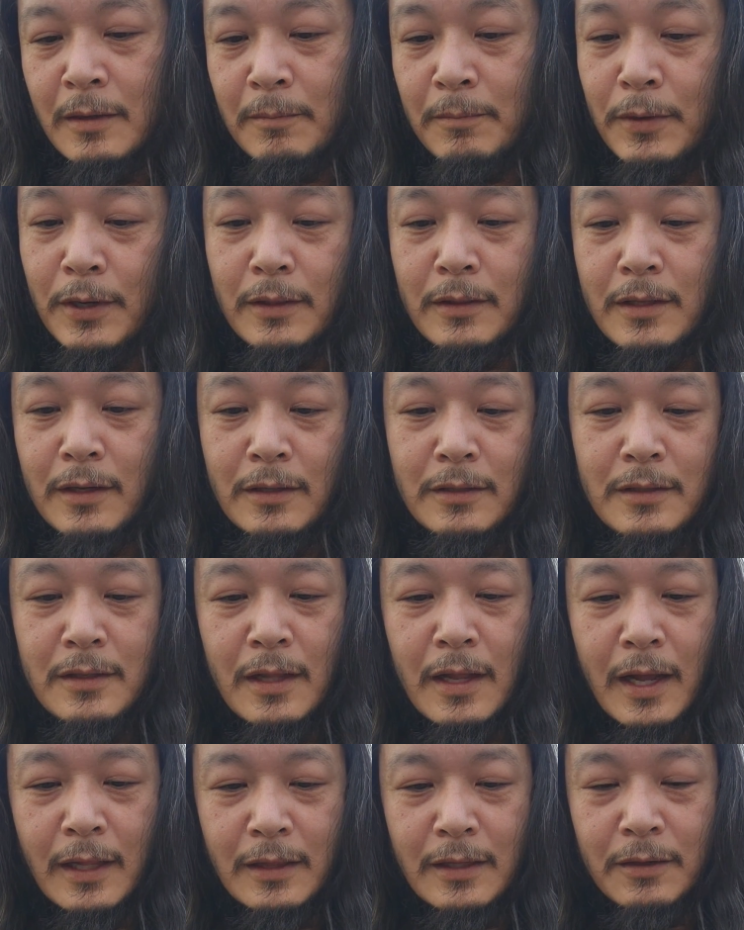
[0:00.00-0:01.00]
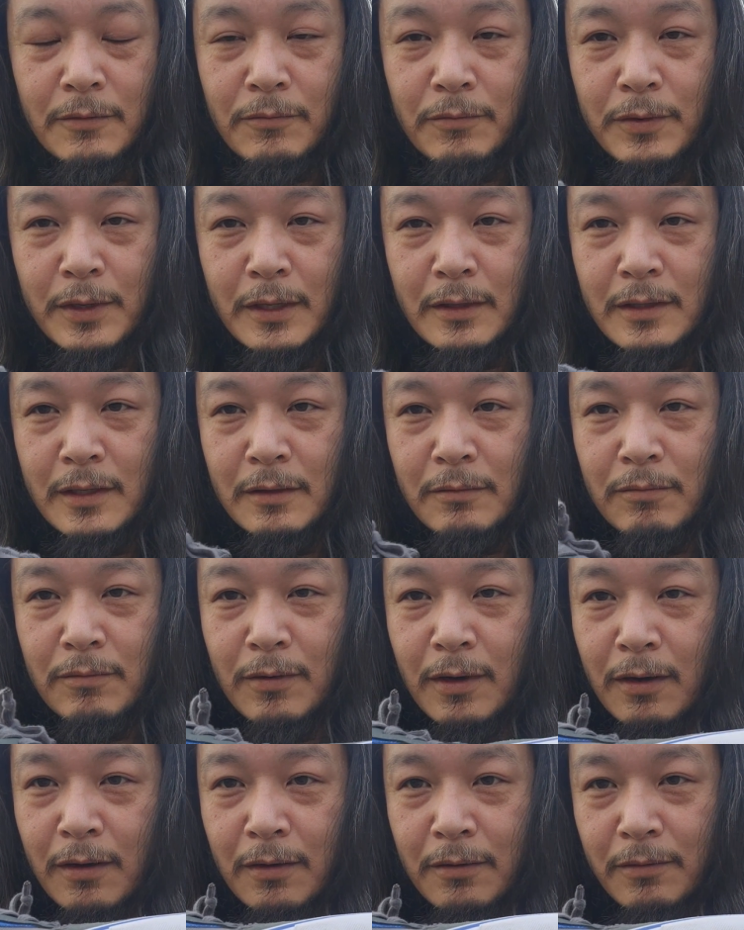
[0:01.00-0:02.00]
But there's nothing really
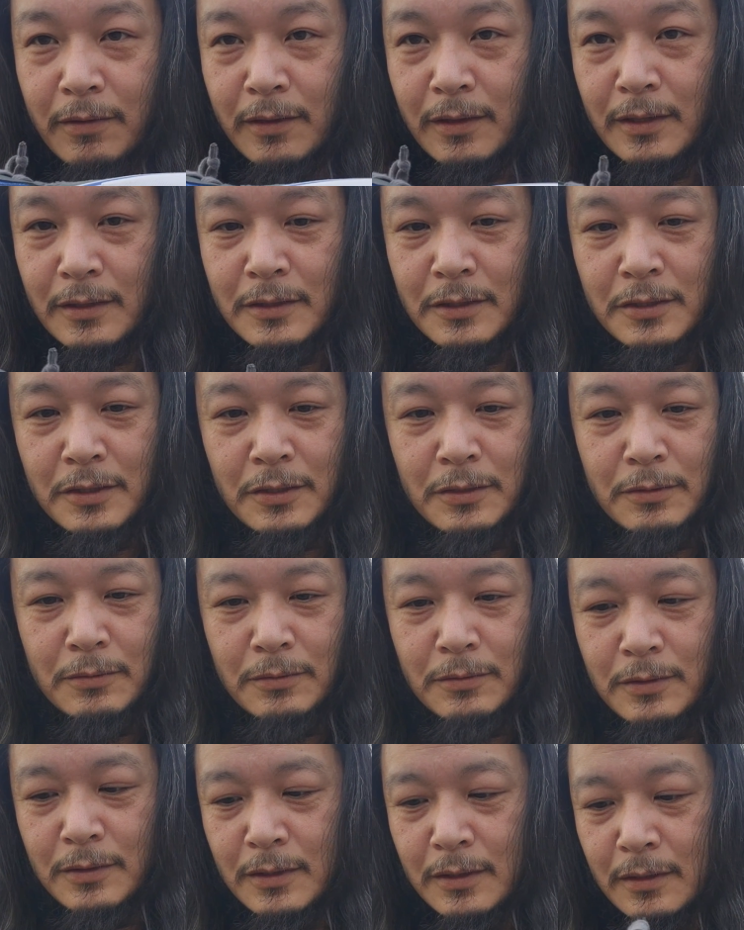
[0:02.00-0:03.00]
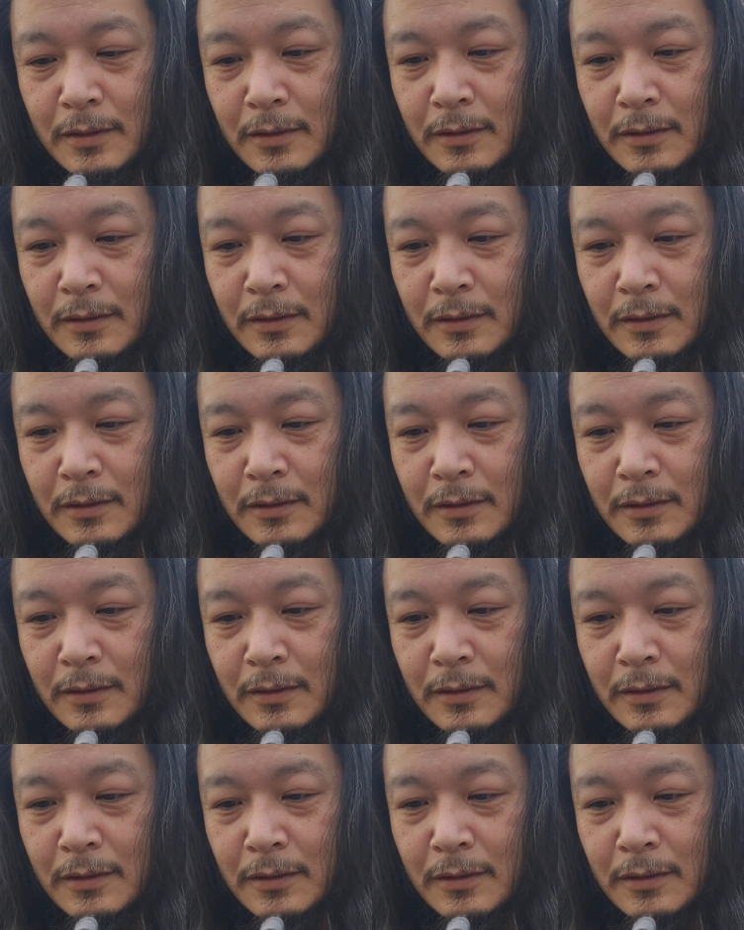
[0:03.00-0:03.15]
wrong with the shoes,